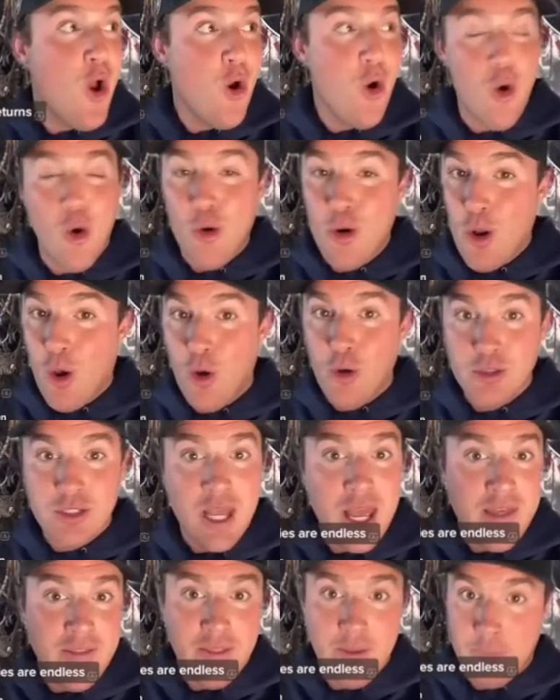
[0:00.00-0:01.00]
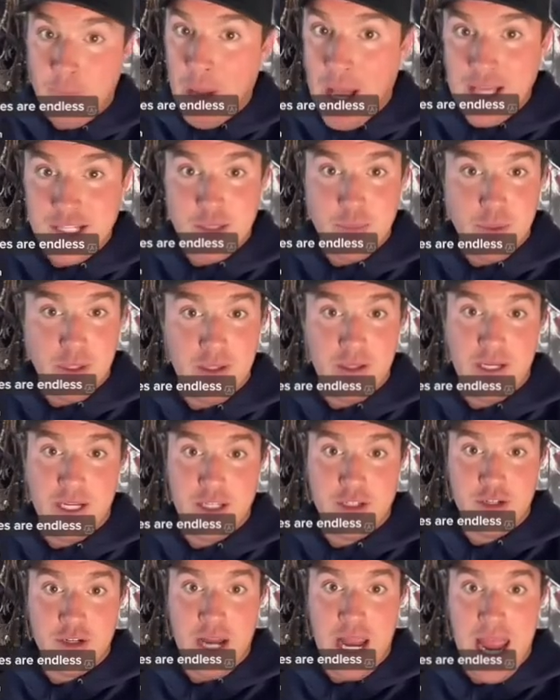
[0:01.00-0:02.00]
Who knows? The possibilities
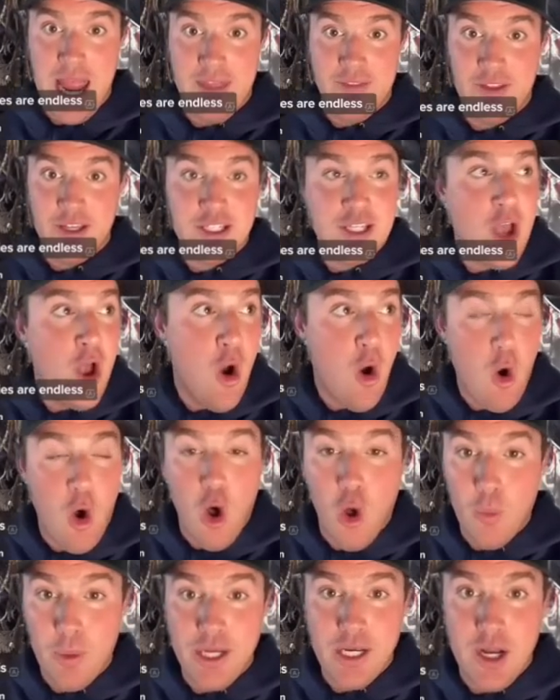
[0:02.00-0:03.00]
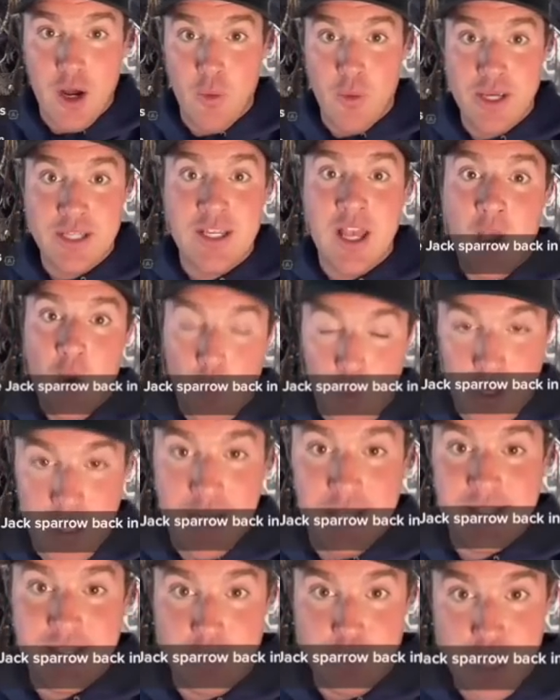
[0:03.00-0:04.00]
are endless. All we know is we
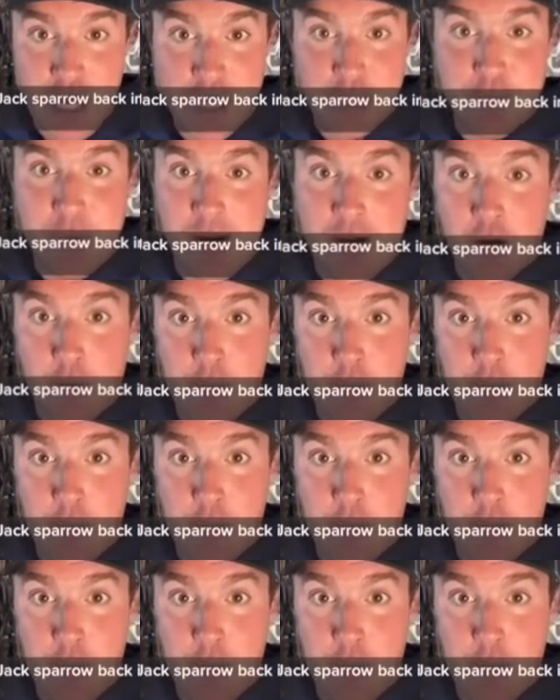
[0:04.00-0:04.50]
need some Jack Sparrow